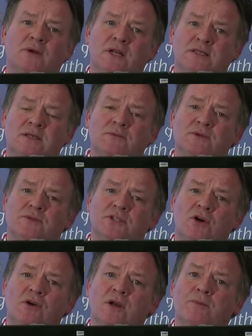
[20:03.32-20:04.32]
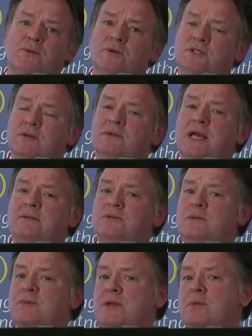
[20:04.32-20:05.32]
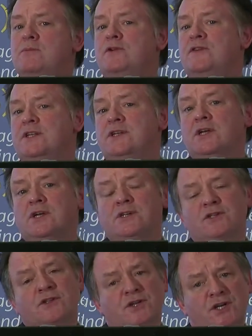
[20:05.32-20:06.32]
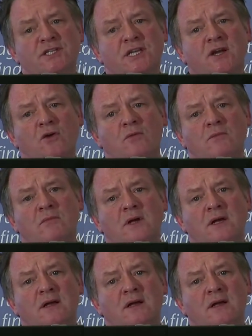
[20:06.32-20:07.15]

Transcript: what Assumpta was talking about, what sometimes when people move in to the nursing home,